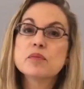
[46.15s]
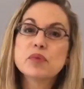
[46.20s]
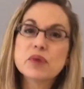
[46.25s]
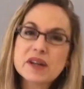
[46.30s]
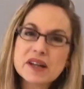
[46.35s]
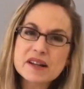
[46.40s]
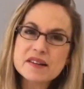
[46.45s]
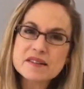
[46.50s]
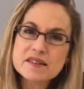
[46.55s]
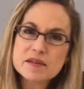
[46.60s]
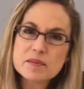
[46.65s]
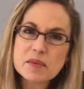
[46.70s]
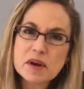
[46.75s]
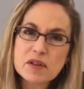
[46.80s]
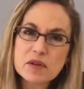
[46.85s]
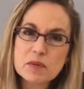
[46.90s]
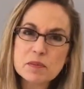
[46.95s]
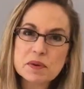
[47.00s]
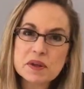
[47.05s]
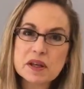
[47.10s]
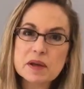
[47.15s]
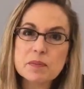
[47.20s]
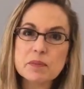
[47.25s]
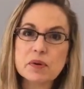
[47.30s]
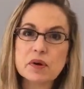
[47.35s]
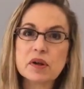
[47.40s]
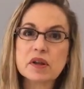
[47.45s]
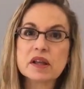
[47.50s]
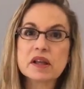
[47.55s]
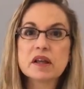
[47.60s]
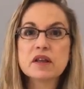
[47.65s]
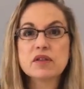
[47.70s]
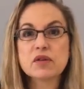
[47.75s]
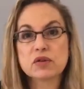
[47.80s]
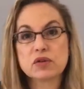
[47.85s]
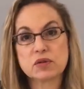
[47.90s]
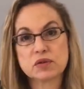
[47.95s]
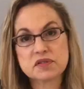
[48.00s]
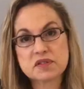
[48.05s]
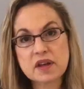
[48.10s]
bring in some other people,
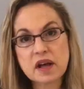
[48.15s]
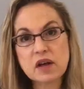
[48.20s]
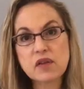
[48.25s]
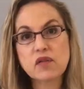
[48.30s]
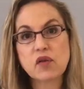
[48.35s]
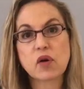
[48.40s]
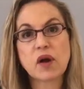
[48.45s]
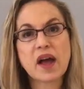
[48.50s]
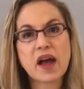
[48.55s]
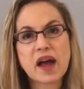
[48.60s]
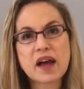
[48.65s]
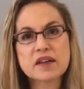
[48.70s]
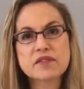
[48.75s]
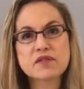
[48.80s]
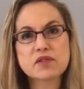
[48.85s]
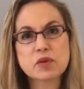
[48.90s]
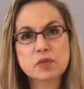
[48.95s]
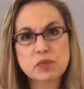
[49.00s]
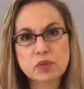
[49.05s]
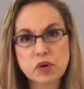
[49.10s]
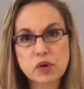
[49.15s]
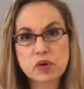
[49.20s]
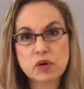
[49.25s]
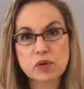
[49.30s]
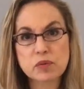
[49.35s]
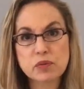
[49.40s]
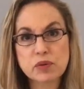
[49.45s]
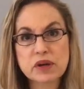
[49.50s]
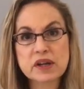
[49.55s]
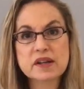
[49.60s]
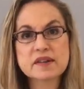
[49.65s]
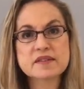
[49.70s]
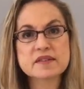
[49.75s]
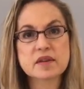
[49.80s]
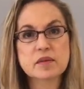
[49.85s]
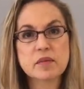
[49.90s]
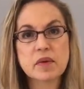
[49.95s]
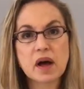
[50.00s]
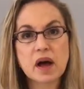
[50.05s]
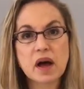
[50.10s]
either yourself or have your broker bring in
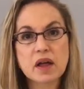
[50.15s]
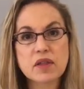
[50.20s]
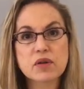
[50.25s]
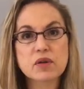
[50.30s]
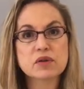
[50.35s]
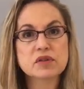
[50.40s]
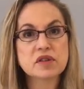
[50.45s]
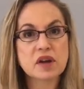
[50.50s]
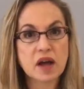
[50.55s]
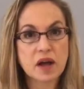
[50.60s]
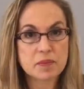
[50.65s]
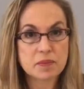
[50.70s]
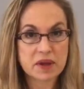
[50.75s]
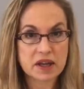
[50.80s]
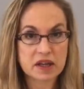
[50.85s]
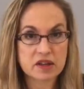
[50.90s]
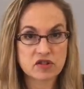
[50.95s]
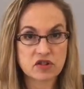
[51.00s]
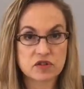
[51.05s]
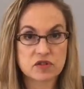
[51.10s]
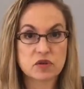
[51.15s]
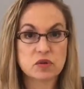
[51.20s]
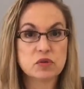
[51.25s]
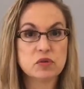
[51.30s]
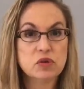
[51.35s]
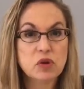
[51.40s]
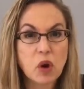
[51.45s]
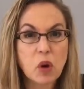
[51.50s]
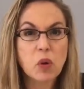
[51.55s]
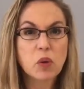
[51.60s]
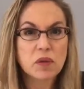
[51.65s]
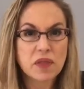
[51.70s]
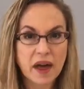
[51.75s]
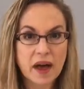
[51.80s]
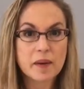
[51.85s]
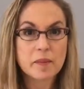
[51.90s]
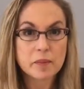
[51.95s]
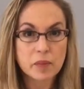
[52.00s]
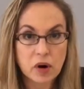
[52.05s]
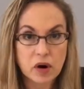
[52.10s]
some other top agents who know
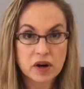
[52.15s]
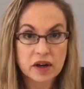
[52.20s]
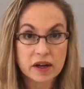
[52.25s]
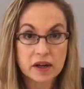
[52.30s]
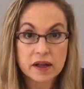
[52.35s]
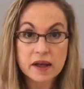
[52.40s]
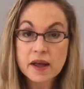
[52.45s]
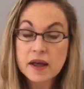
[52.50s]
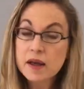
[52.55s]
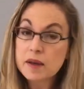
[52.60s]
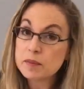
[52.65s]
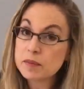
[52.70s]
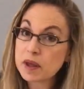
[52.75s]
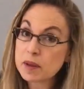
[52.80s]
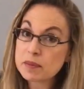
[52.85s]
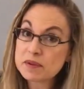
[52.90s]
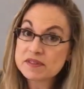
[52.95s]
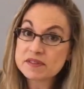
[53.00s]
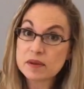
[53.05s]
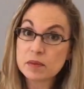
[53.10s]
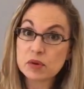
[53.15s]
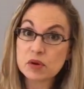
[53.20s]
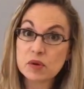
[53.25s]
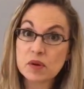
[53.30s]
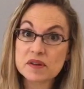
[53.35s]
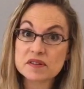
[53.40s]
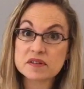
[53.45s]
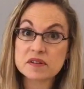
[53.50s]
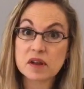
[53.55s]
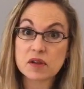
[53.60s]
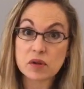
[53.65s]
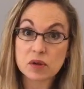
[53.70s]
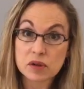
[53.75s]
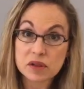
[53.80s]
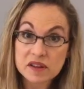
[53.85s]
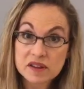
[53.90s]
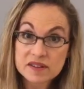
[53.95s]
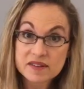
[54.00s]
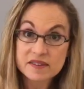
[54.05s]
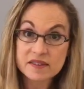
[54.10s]
that market. Maybe someone who has another
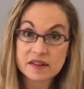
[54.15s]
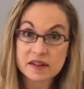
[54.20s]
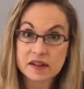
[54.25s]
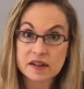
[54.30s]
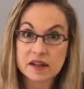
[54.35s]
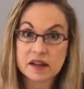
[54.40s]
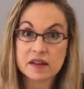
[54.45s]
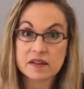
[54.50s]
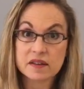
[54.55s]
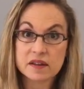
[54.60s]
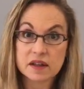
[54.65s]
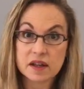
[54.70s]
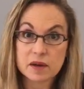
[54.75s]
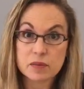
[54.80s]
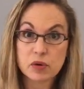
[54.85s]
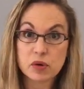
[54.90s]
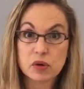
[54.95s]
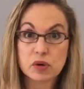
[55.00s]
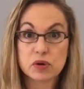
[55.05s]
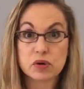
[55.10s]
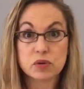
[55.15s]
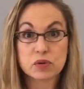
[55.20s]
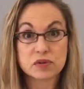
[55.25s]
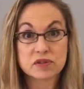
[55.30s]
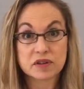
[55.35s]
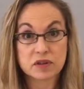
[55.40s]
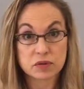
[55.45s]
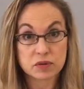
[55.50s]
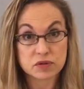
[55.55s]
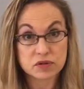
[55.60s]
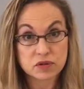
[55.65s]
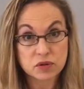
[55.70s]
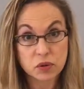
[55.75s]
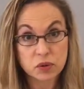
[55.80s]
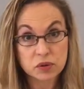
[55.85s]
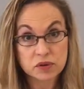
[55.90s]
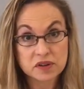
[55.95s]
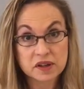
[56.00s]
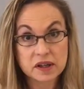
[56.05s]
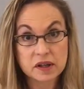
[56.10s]
listing in the neighborhood who's either
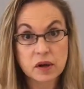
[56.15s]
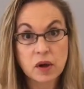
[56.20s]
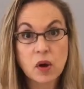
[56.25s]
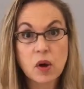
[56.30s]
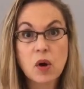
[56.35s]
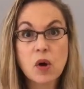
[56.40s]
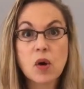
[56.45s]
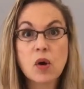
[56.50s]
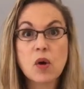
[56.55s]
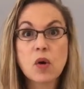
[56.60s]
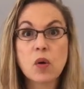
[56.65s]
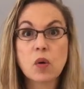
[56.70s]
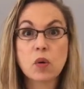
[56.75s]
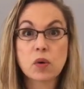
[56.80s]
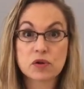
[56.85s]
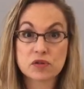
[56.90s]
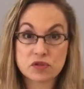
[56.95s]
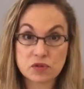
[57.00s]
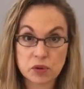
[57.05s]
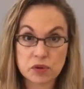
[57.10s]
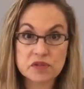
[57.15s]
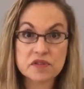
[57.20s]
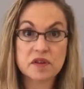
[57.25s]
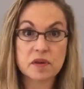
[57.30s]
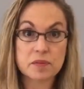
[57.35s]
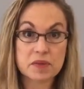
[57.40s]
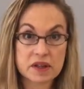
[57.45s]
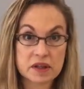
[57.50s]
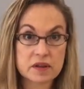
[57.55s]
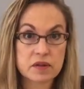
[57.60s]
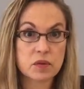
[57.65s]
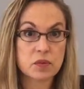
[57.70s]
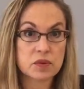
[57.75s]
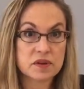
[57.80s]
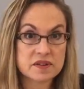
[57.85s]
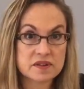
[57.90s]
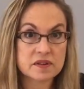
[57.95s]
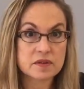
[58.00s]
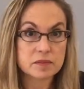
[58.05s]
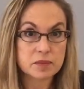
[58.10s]
sold it or sold something in the mm-hmm.
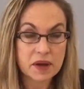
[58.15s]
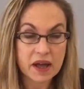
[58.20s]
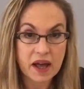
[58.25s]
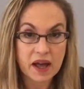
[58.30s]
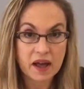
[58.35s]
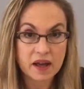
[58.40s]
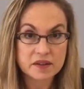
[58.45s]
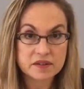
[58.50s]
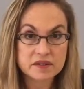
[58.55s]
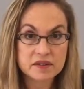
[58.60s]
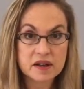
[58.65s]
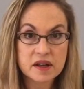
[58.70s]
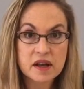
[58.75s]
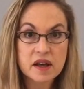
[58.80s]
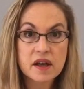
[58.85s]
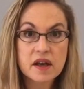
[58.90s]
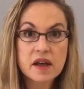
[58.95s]
recent past.